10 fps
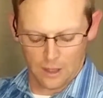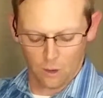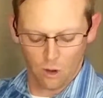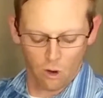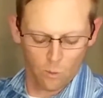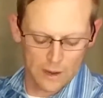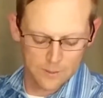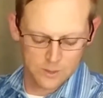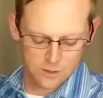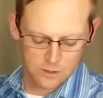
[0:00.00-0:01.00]
alcohol
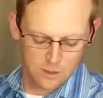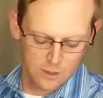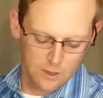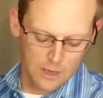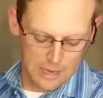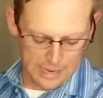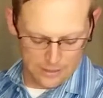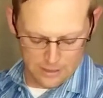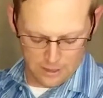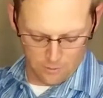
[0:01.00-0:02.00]
wipes,
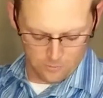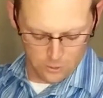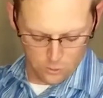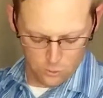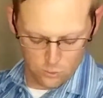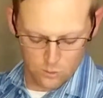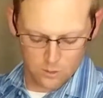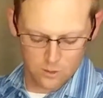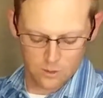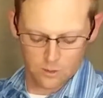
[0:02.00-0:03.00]
and then a few